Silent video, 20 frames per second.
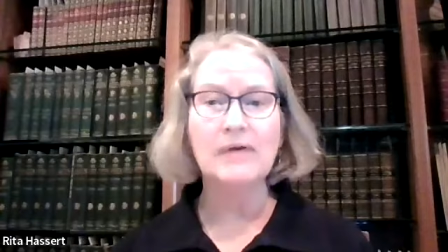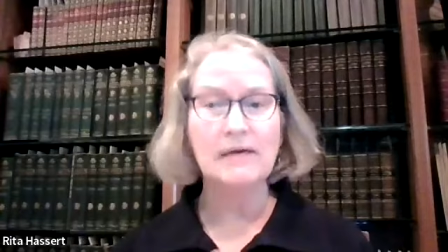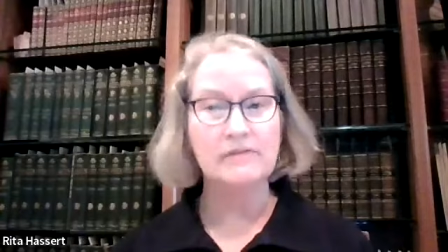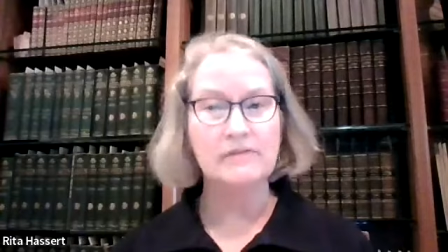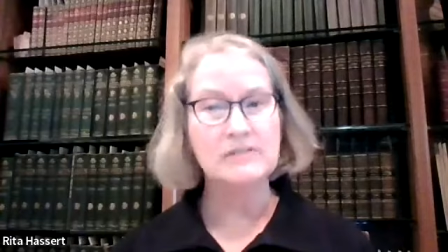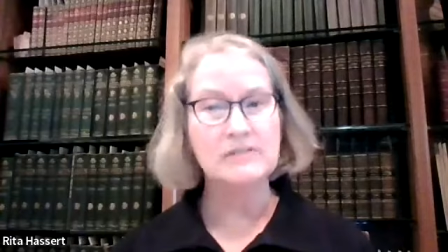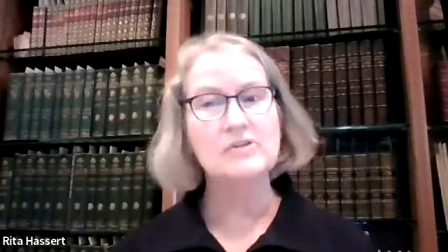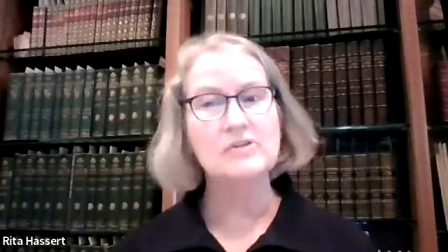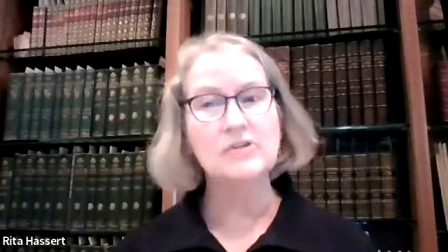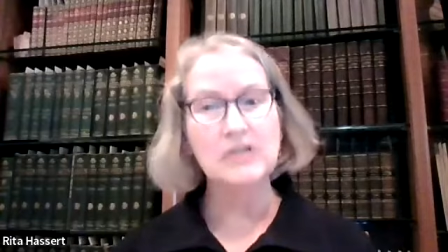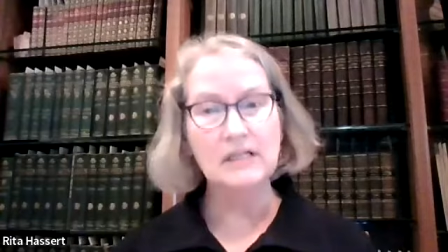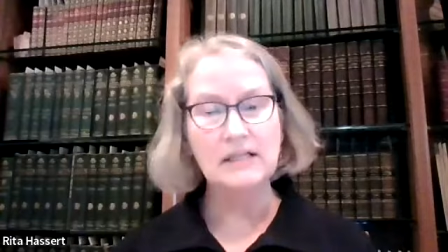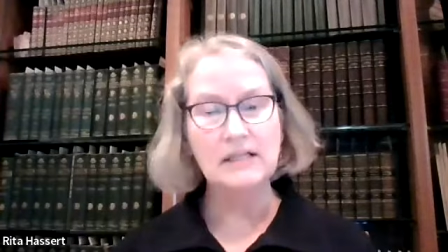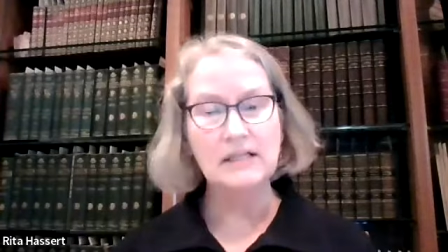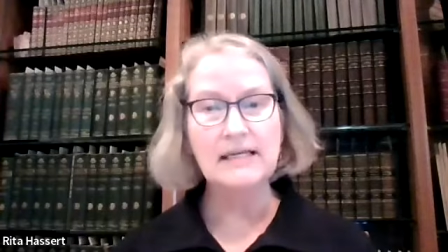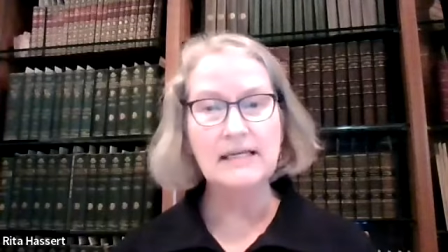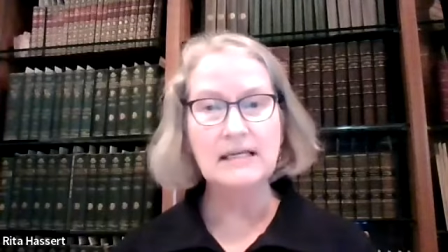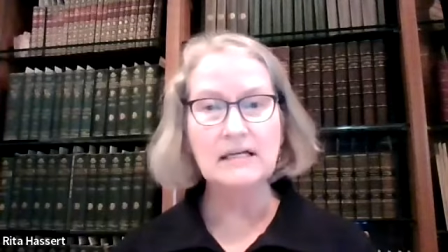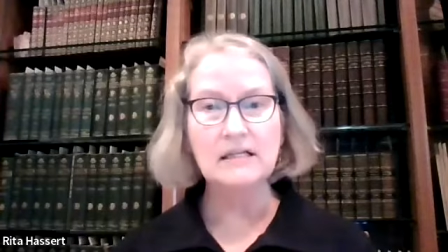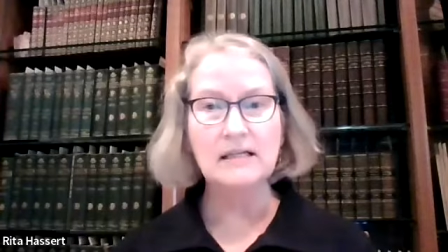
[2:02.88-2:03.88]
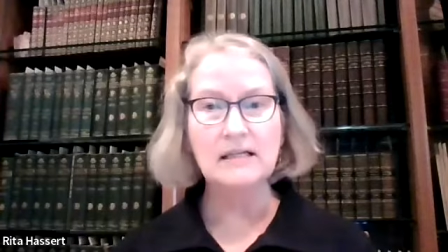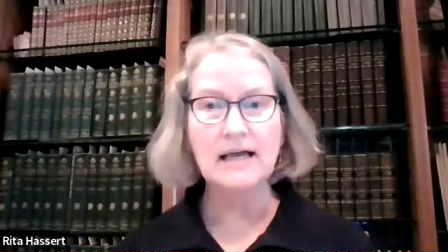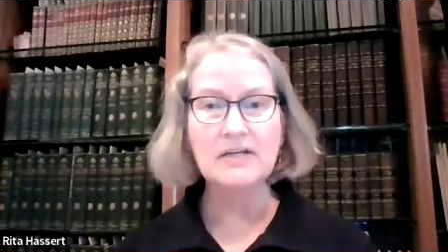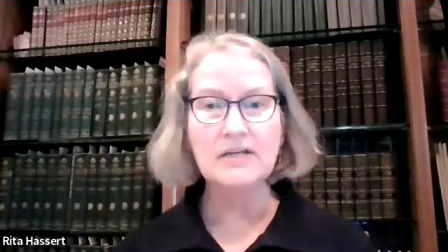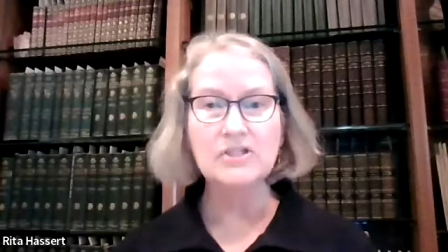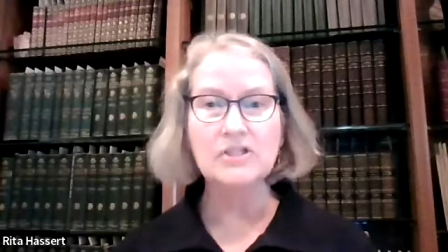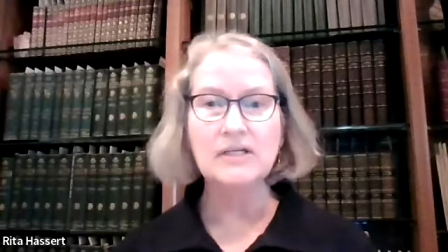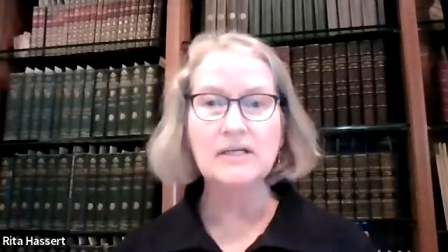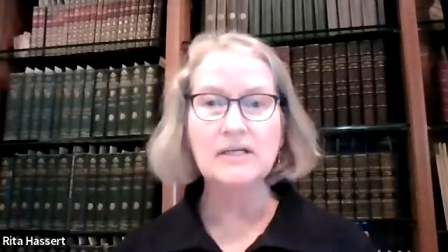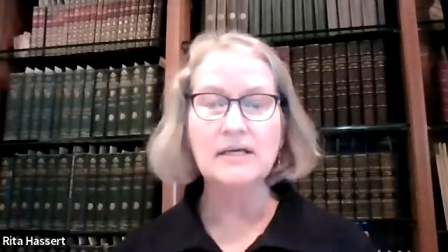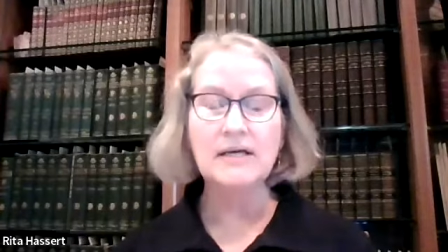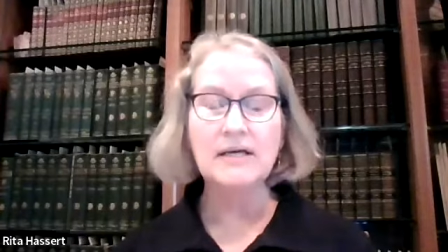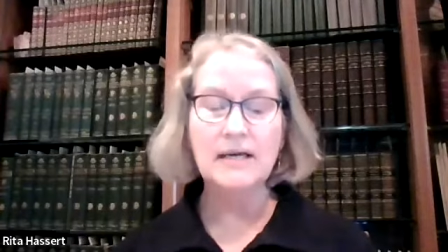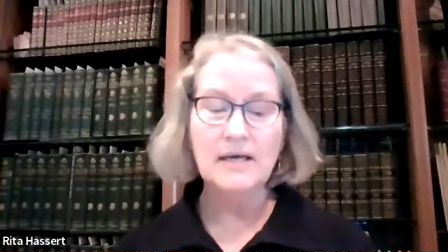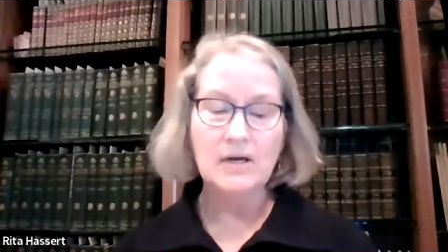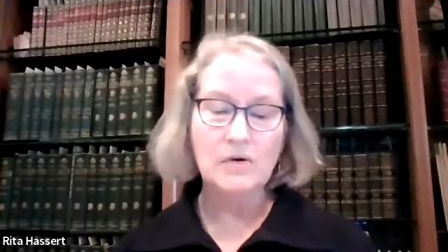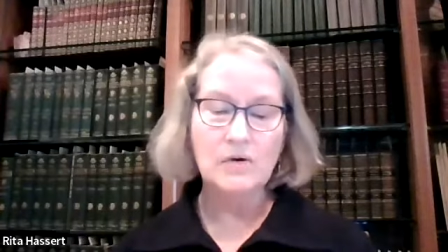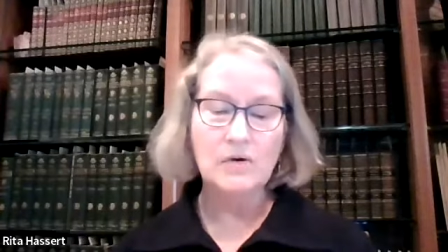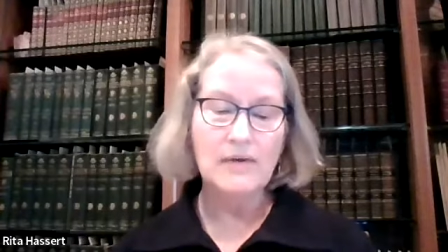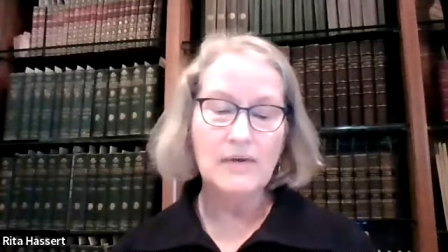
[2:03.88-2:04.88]
have a circulating collection,
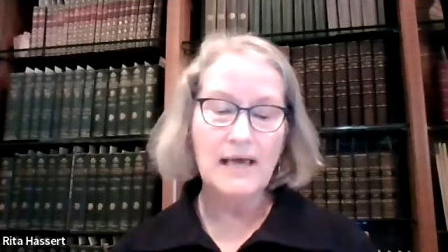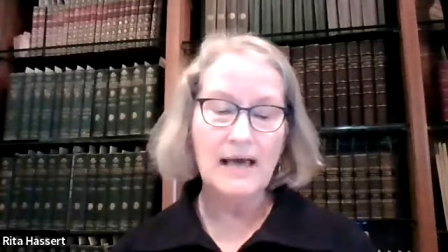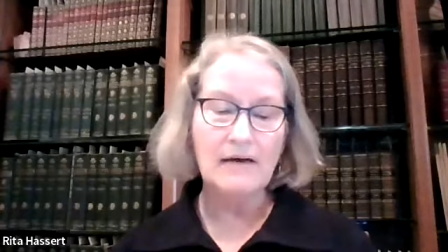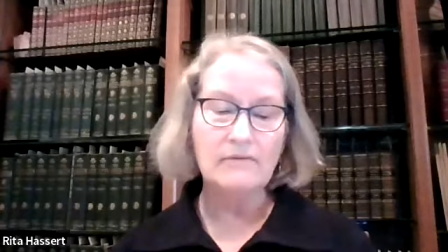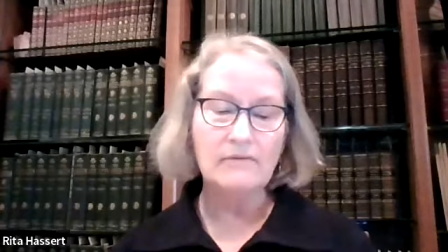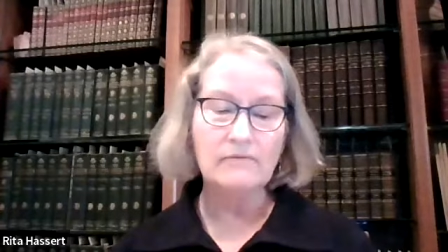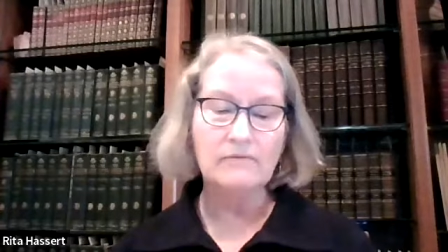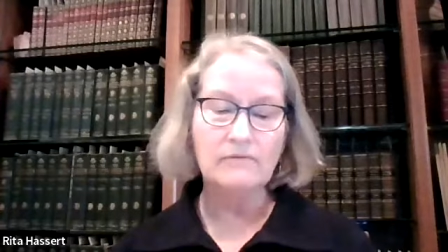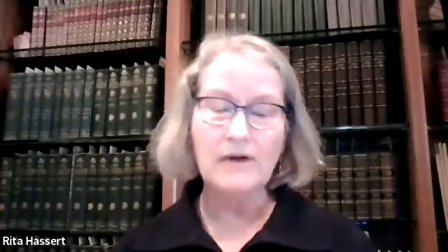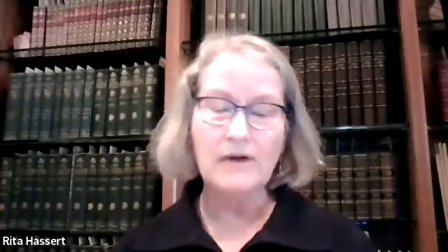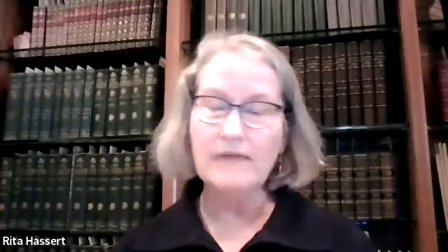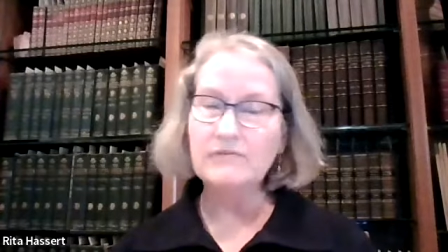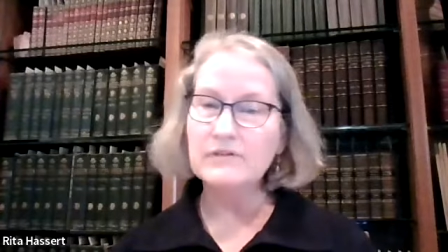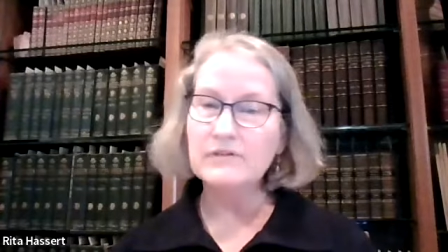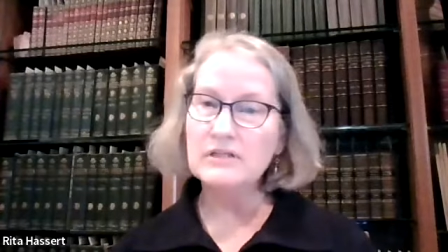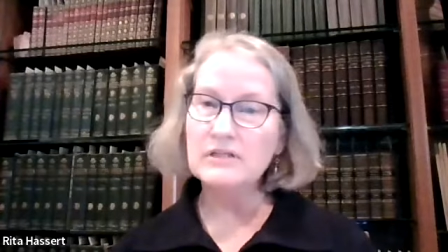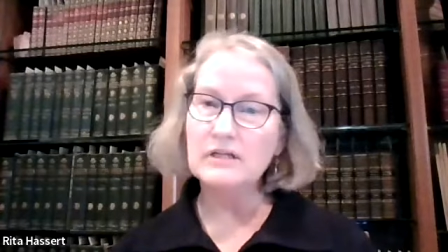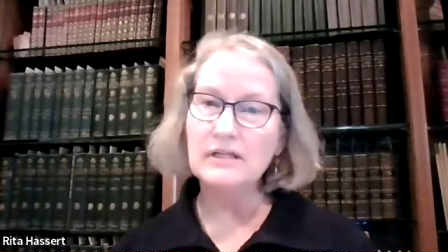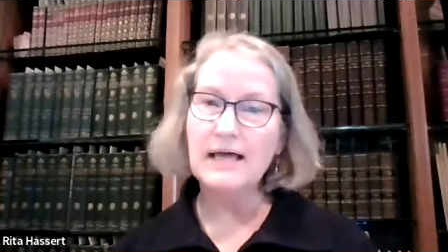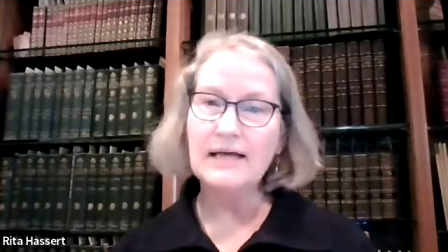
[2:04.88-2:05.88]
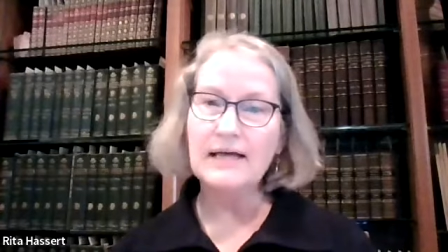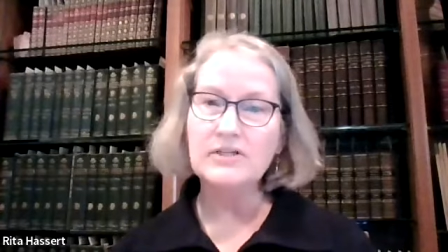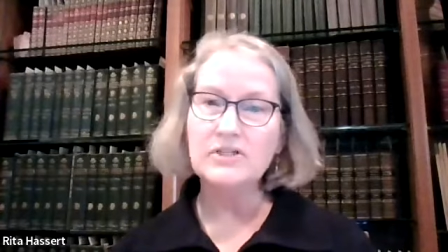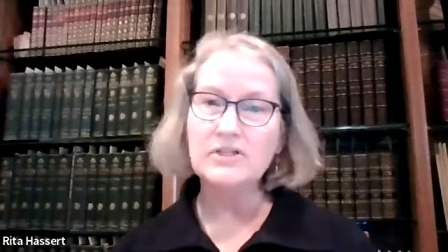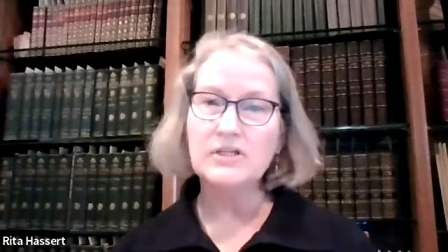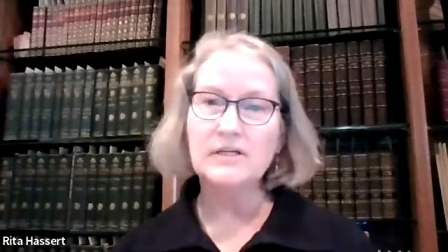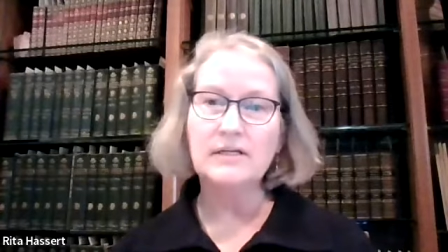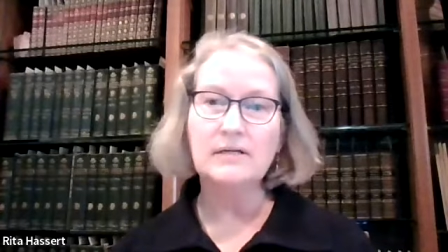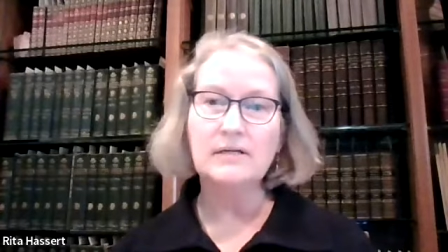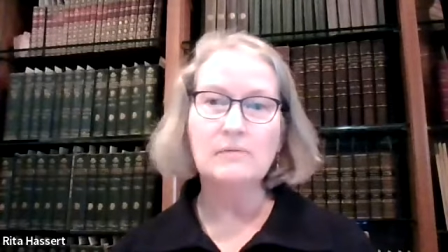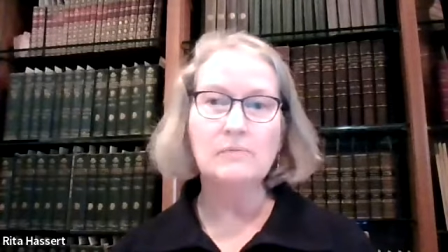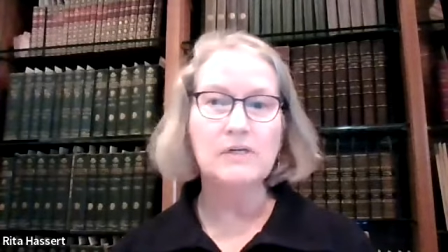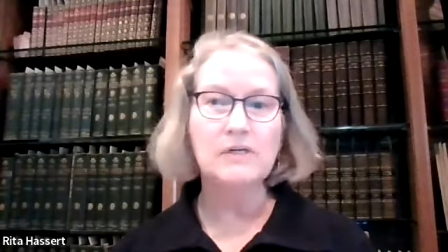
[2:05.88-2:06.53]
we have reference collection,